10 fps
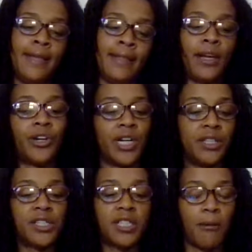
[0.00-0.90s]
that are in
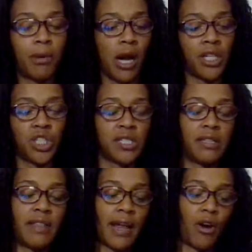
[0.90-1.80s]
the subconscious
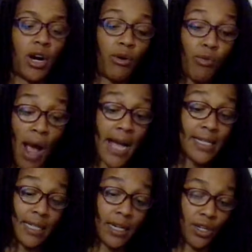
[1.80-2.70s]
that are
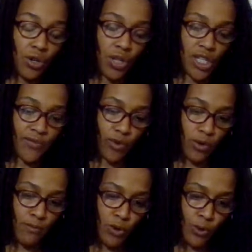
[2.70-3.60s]
arising under this
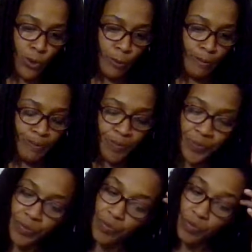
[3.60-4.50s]
full moon
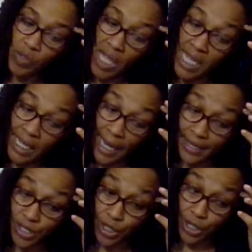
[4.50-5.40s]
in
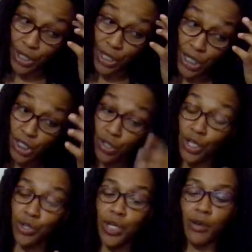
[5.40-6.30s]
Cancer, so that
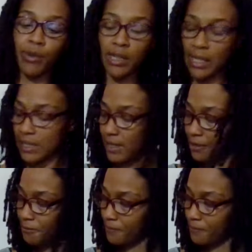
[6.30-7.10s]
you can release it.